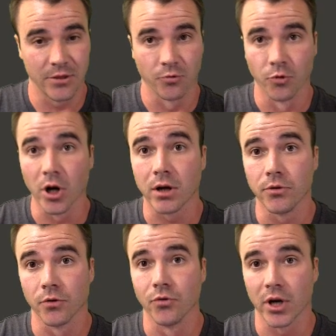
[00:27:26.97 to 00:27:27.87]

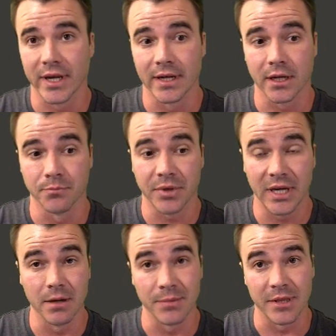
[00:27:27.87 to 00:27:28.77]
rook can
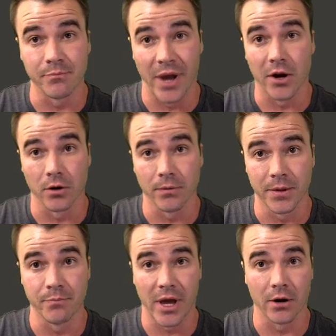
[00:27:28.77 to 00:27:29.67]
compete and be the
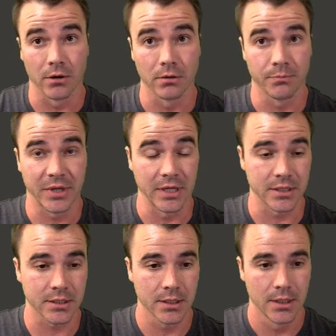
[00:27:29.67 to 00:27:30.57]
better
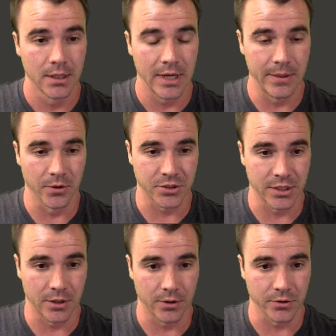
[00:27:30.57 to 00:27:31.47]
piece in those
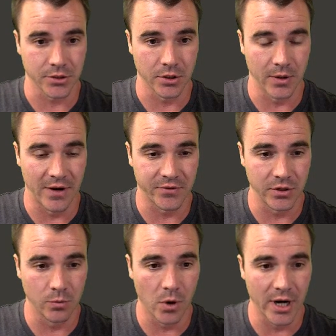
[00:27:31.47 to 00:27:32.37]
scenarios. So
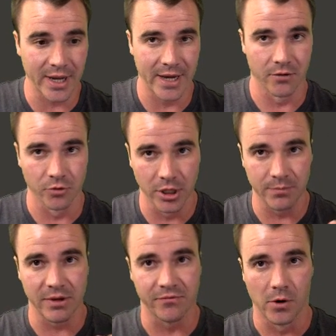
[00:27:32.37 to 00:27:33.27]
you want to kind of really
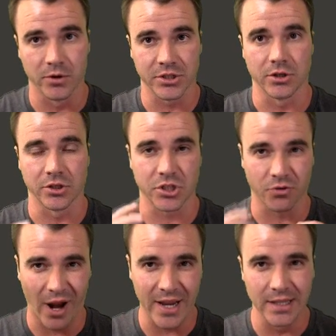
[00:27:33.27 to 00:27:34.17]
be focused on
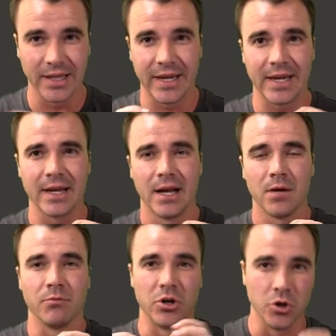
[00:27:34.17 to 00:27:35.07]
strangling,
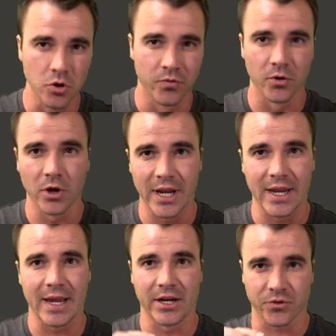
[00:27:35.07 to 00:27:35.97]

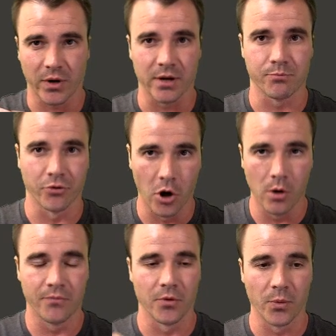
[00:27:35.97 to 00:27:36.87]
maneuvering, and try to
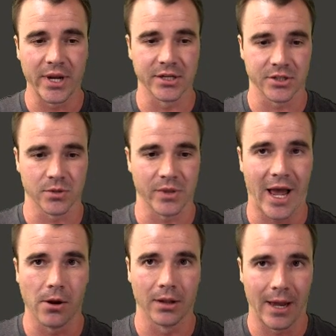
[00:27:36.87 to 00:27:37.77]
probe for weaknesses
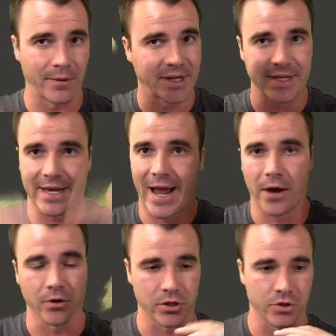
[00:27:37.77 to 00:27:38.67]
without allowing it to get
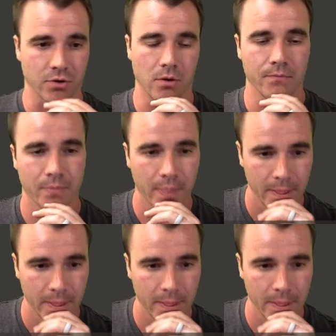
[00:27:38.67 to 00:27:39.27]
out of control.